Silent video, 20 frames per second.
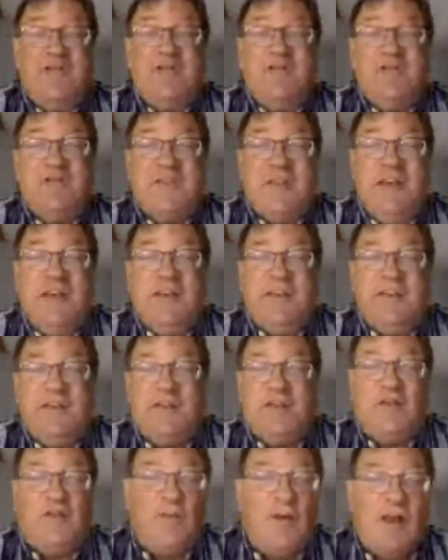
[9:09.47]
that in the
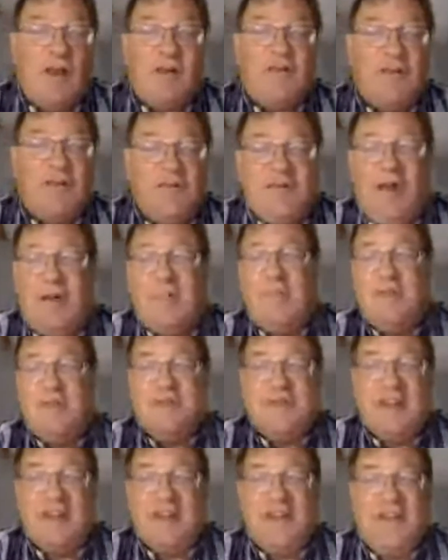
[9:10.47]
19-
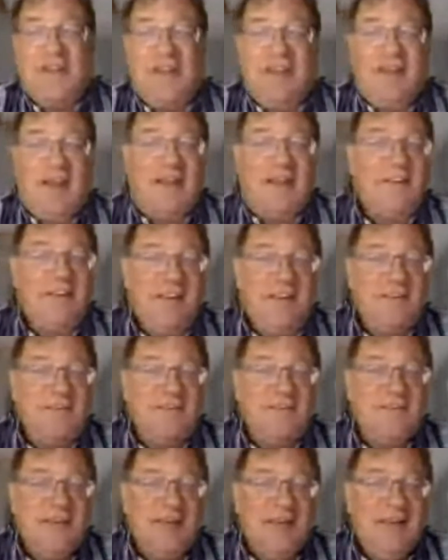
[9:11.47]
70s, early
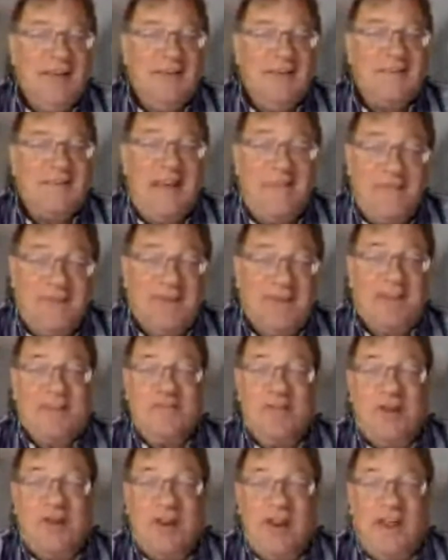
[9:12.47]
1970s, the number of
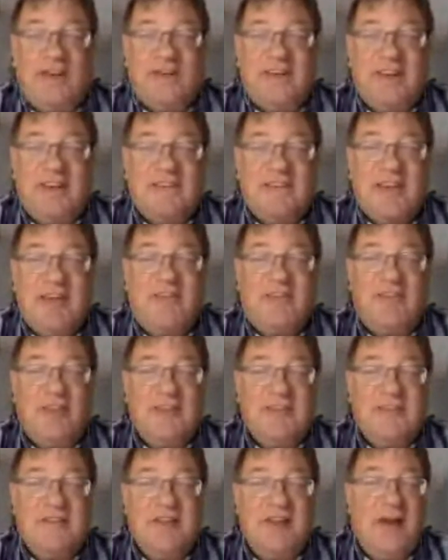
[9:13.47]
Indigenous students
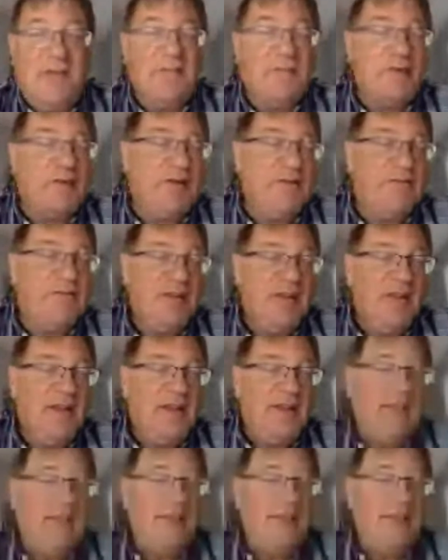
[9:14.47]
in Canada's colleges
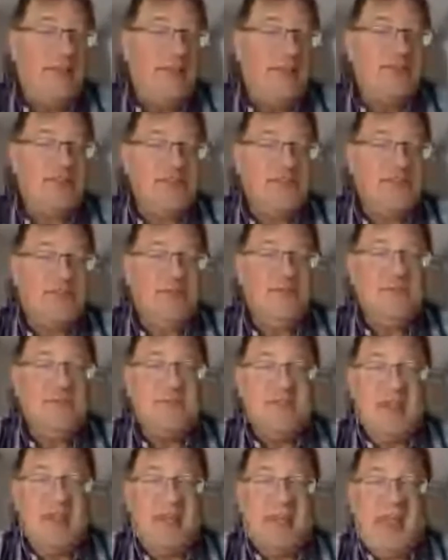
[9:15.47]
and universities
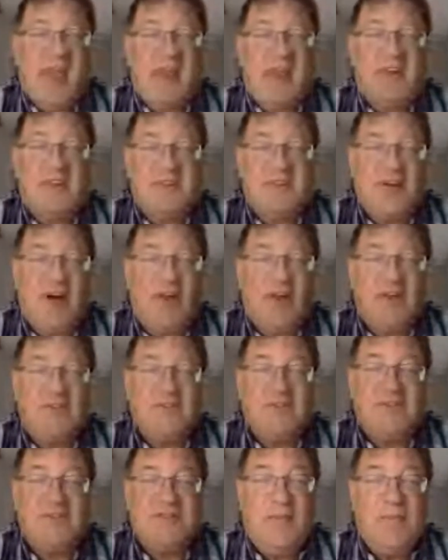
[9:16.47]
numbered in the
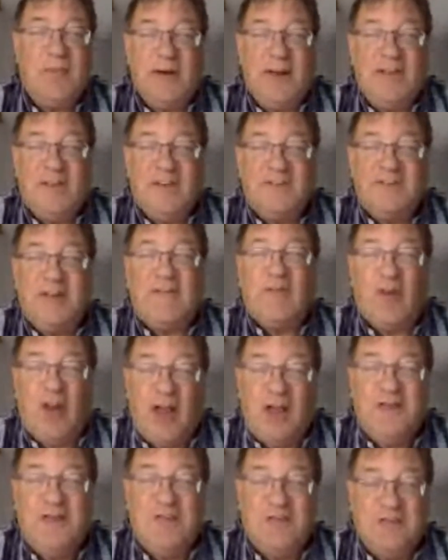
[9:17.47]
several hundreds.
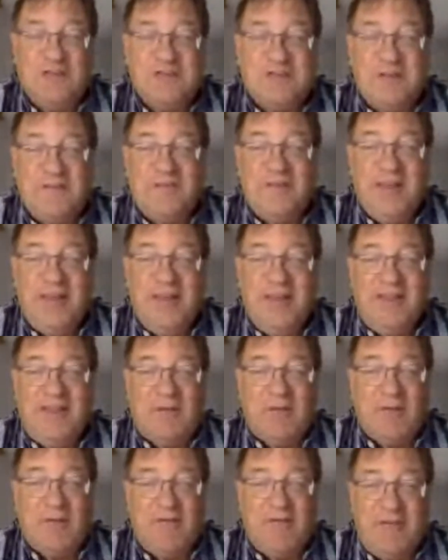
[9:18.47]
There were very few
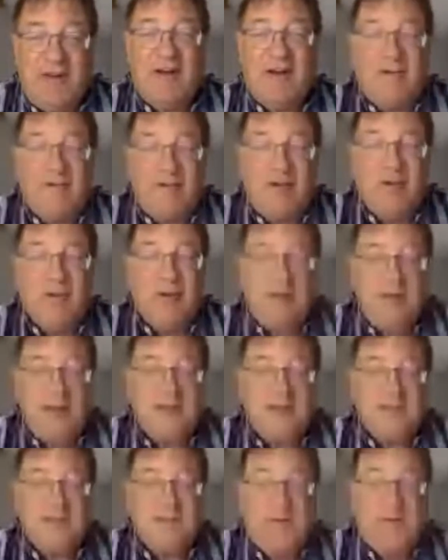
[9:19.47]
Indigenous people at
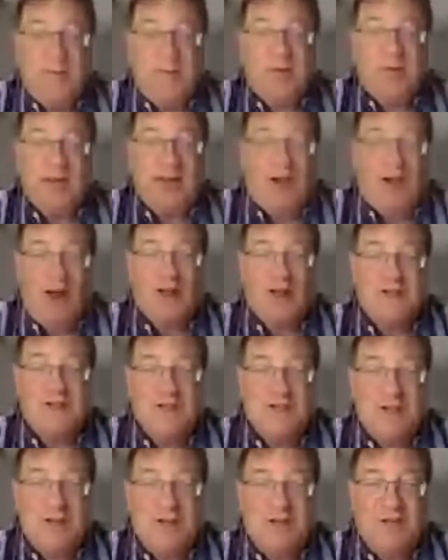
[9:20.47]
colleges and universities
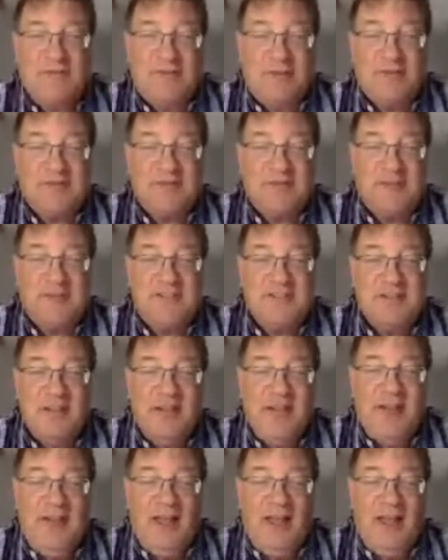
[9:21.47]
anywhere.